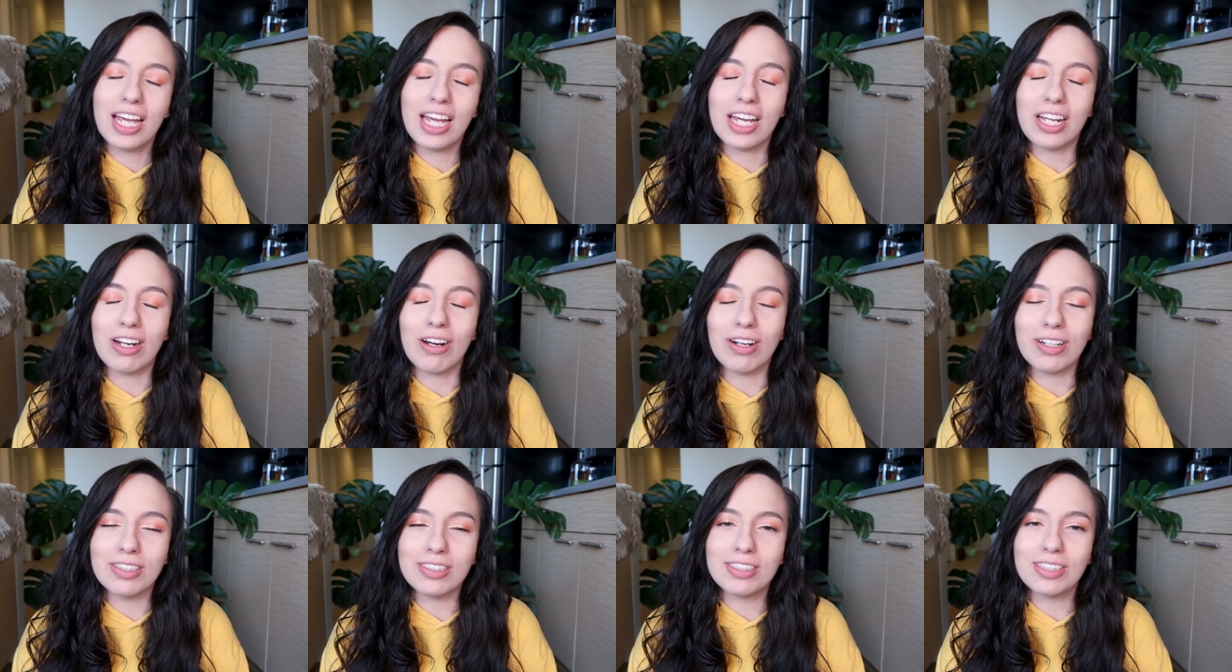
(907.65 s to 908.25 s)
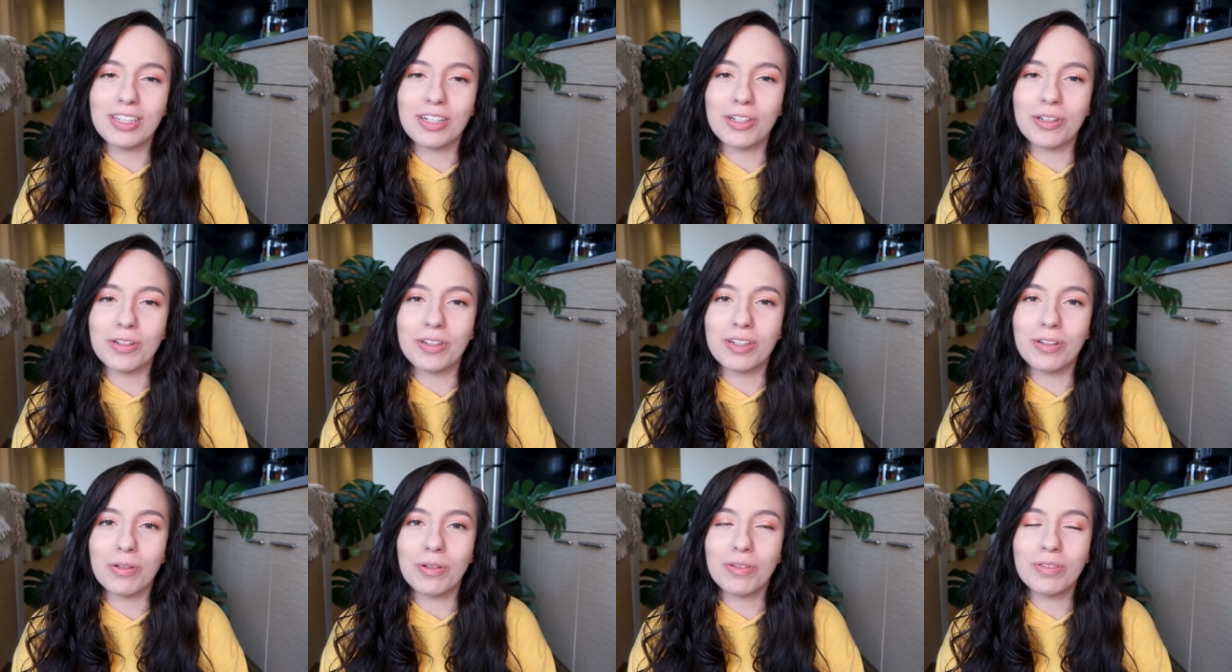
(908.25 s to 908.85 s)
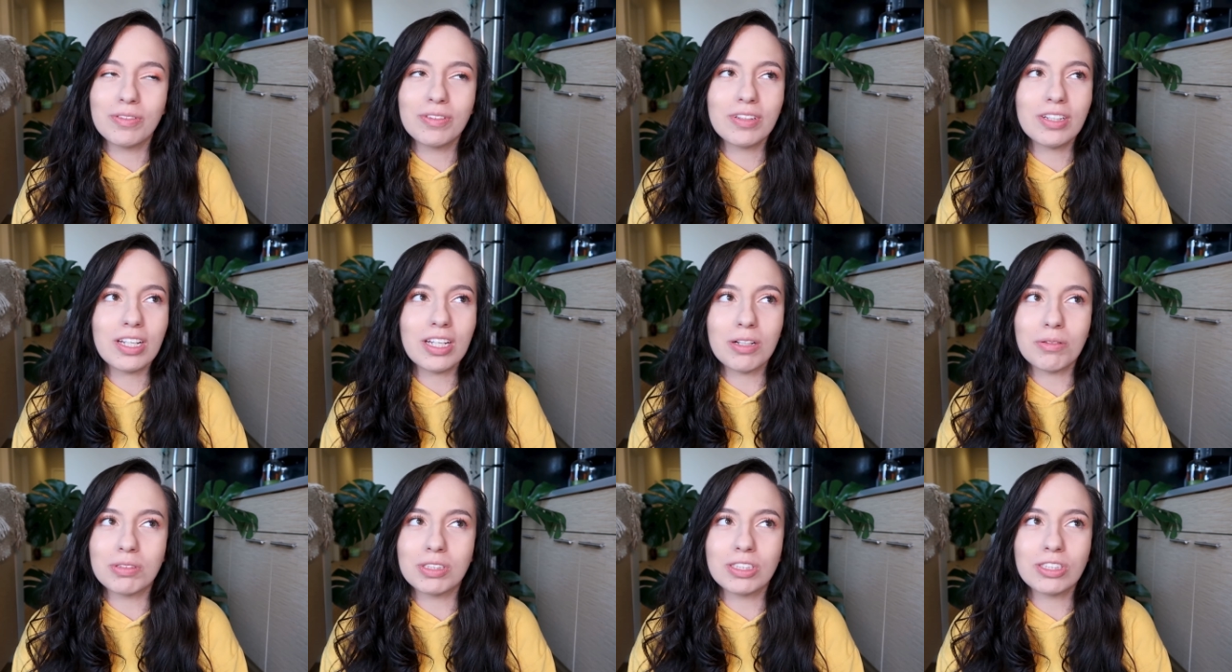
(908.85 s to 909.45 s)
And also
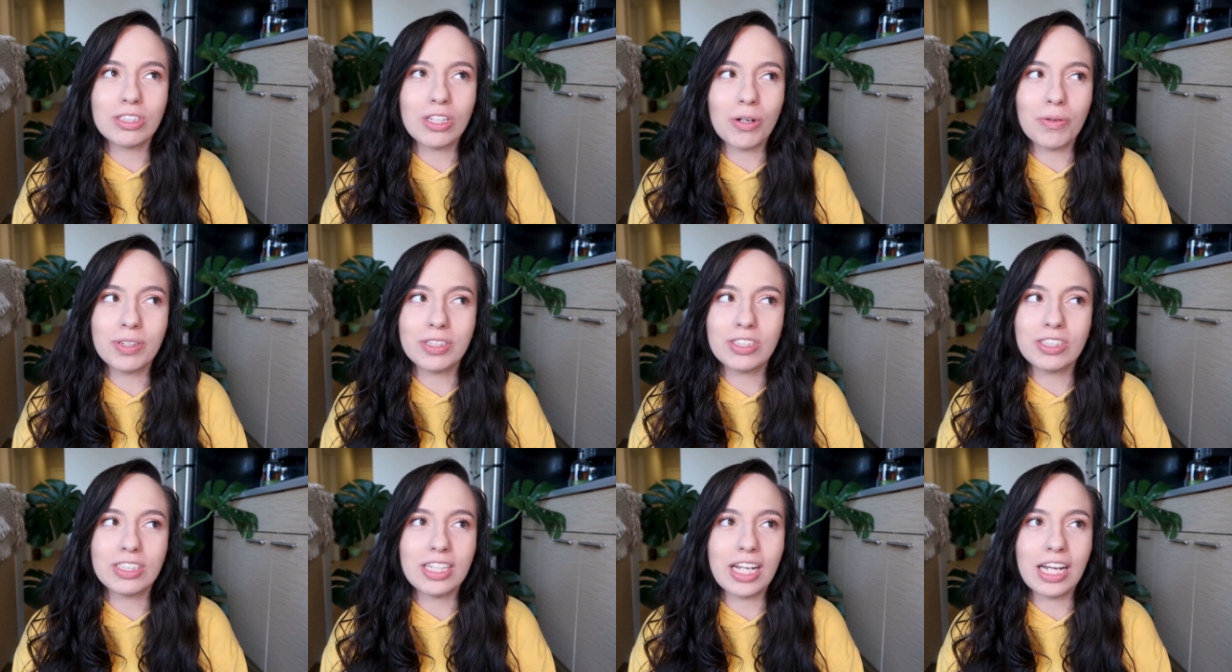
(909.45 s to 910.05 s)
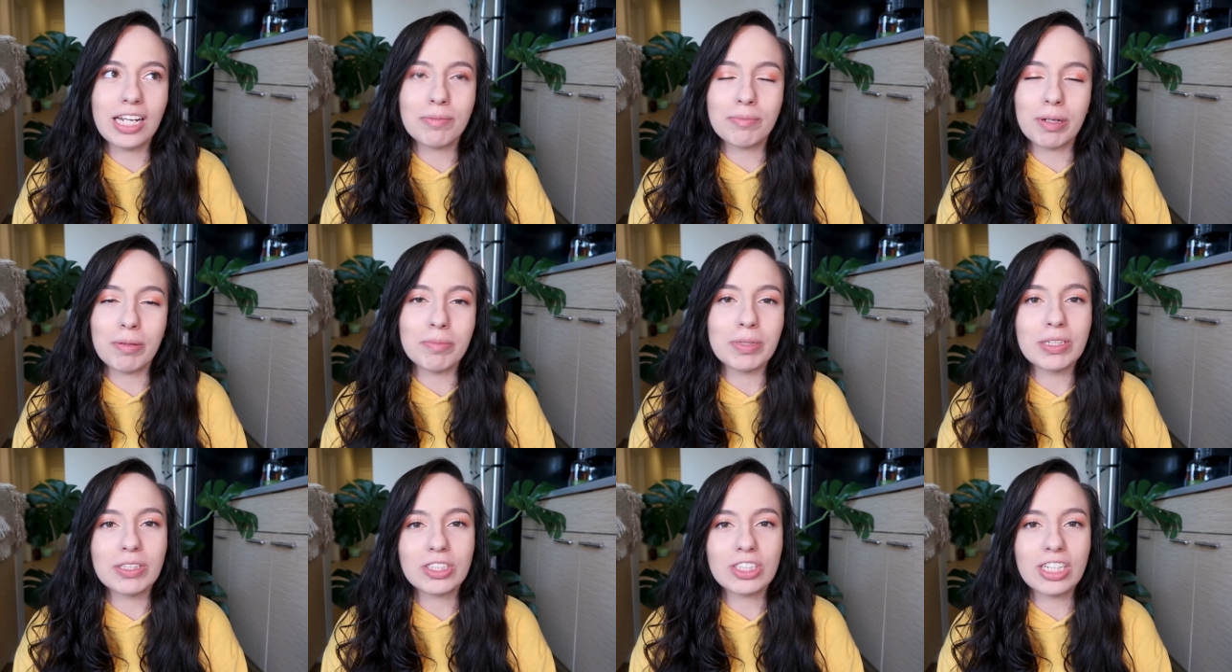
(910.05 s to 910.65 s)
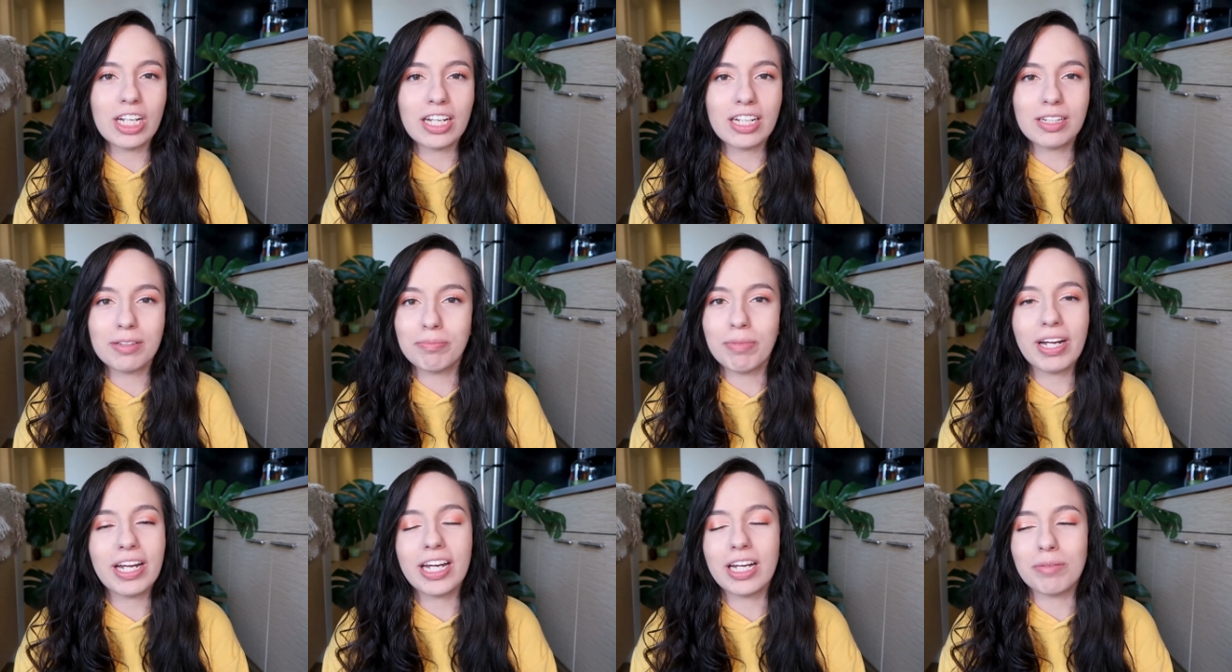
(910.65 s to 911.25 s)
he was so entertained by Milkshake,
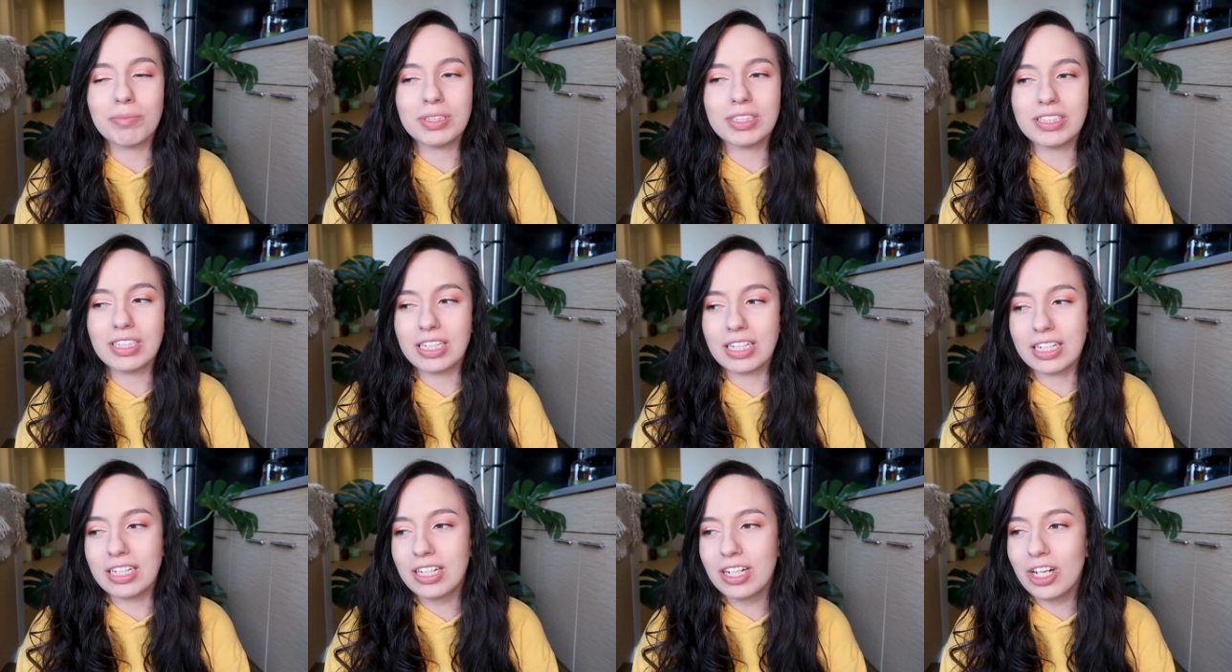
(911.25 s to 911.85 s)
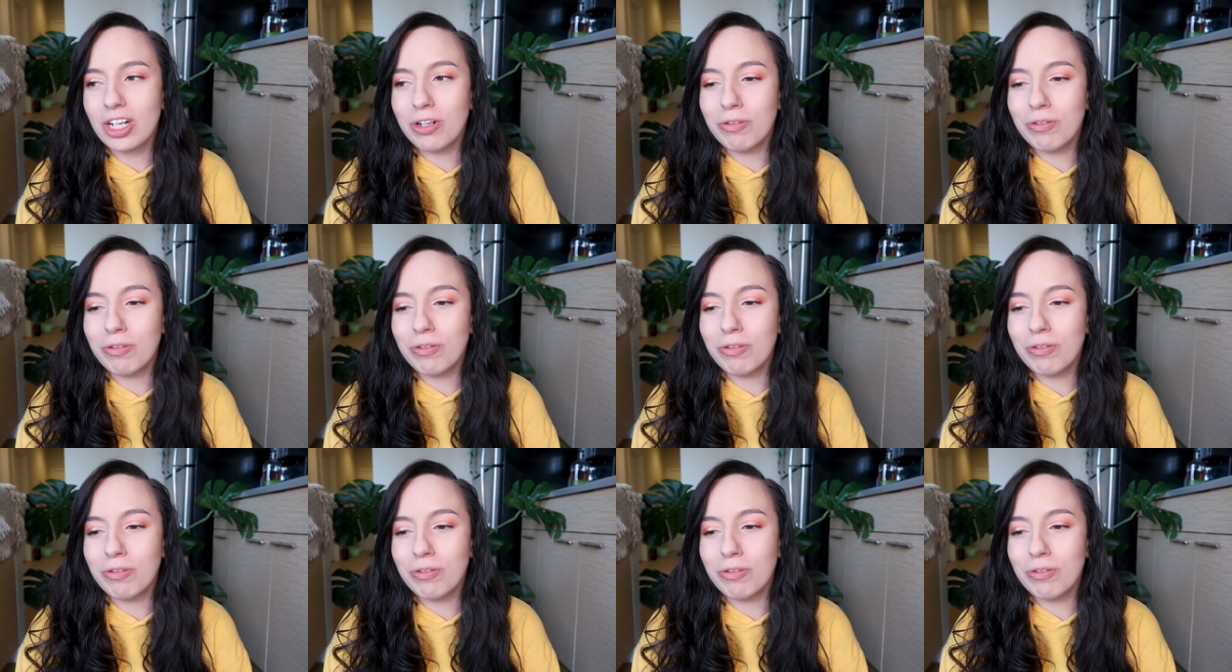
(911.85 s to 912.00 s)
my hamster,